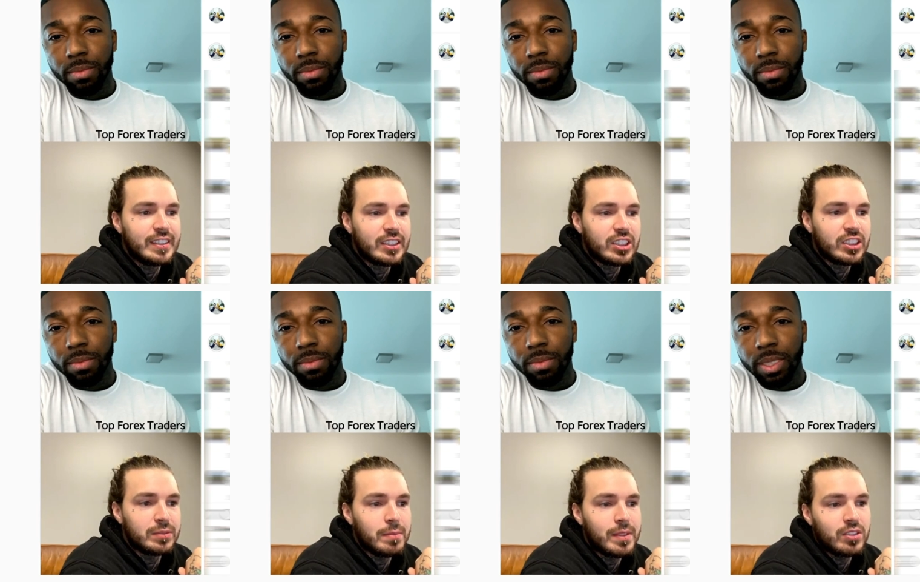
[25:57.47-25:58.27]
Speaker 1: It's
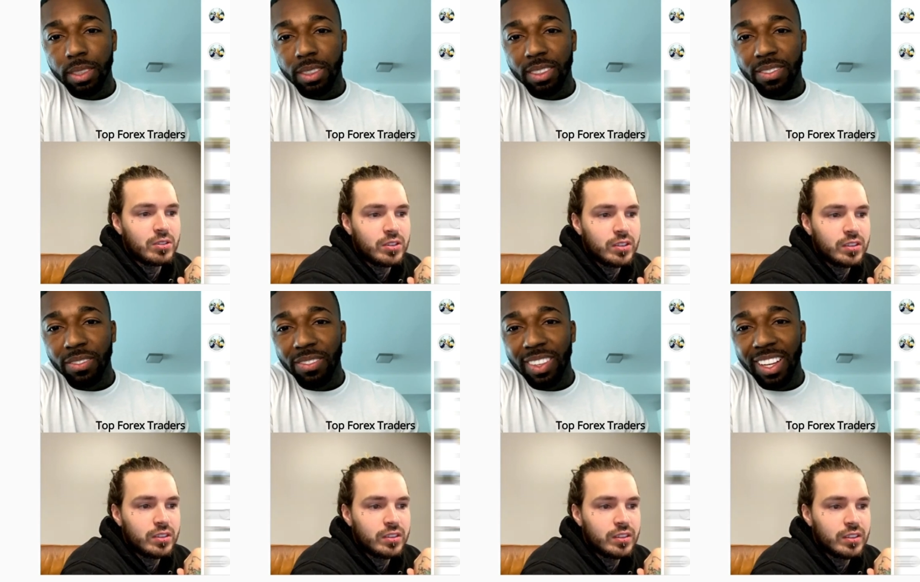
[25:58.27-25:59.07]
just mental.
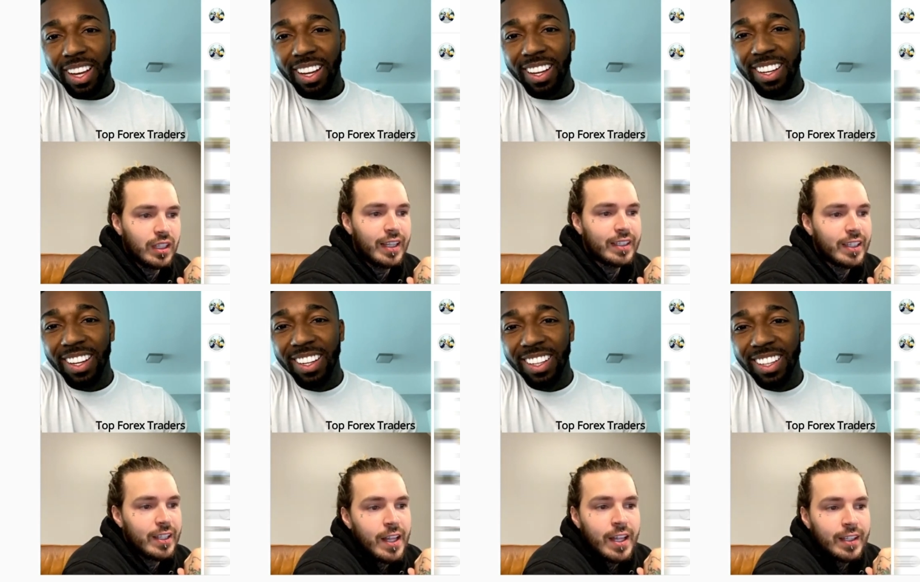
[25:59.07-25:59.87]
Like,
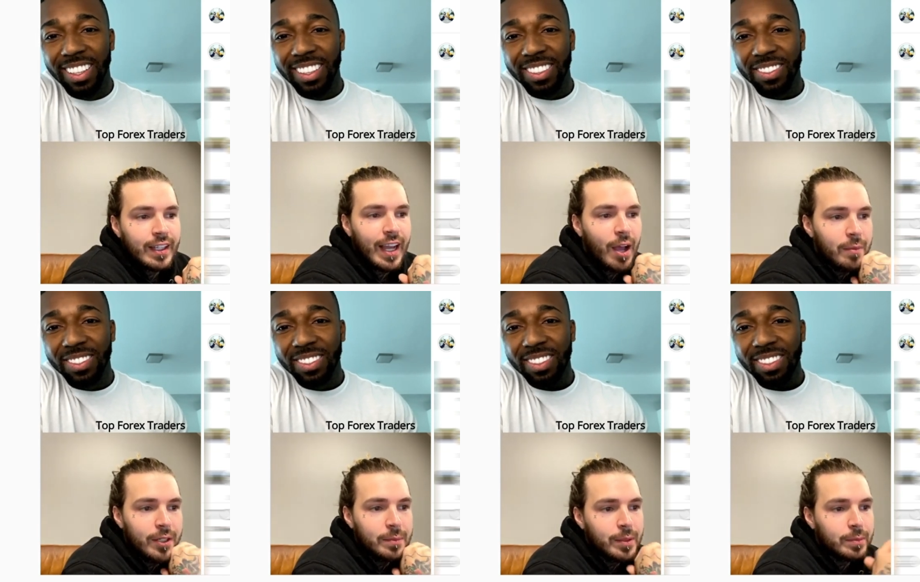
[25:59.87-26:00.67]
like how
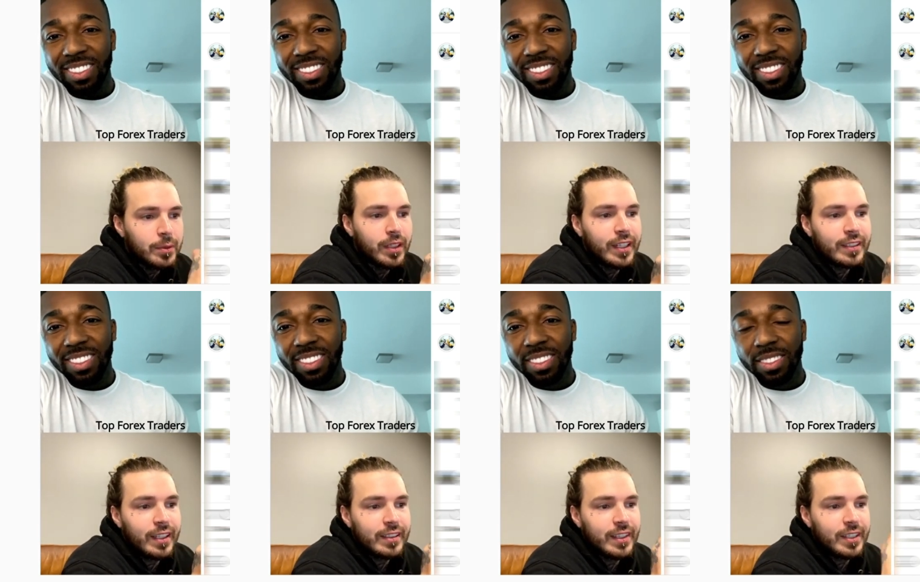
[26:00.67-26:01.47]
many people like
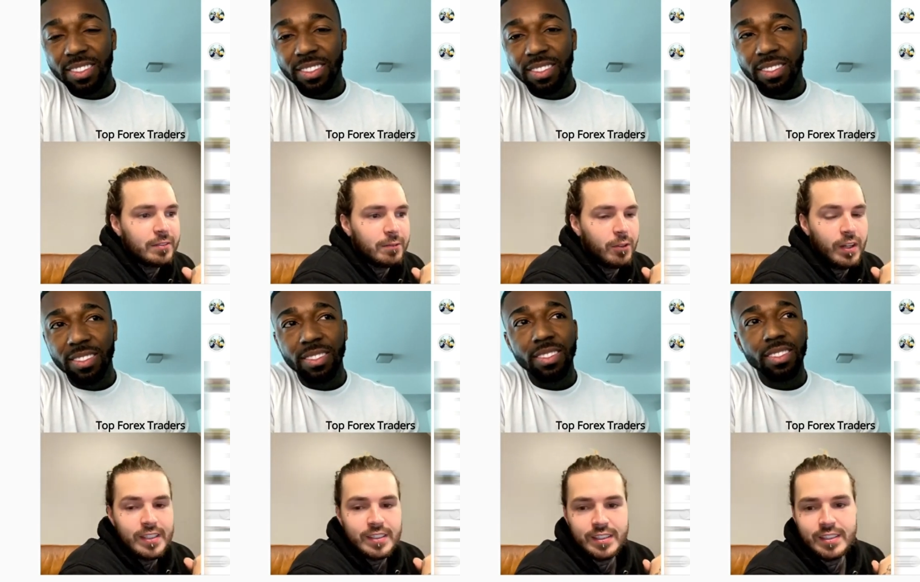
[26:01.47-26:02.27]
like like for
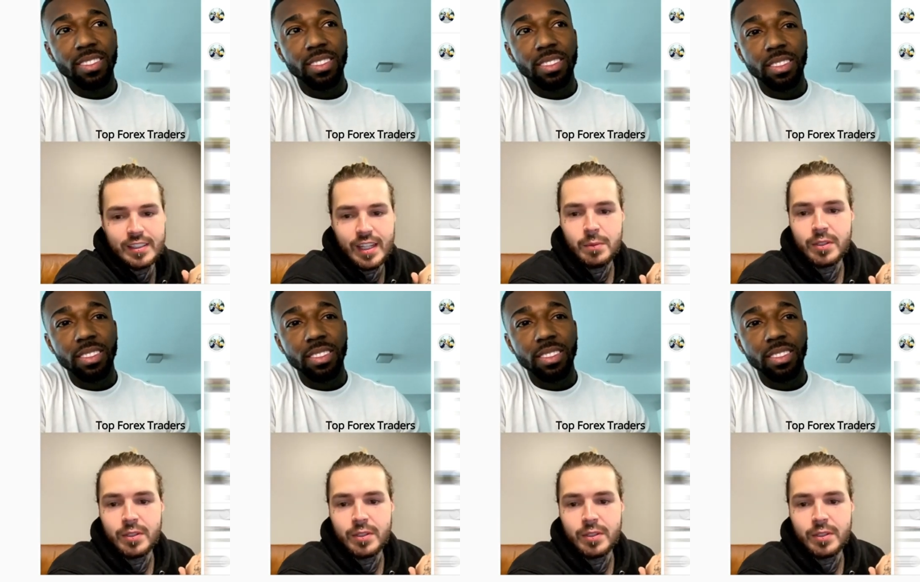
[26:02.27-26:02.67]
instance today when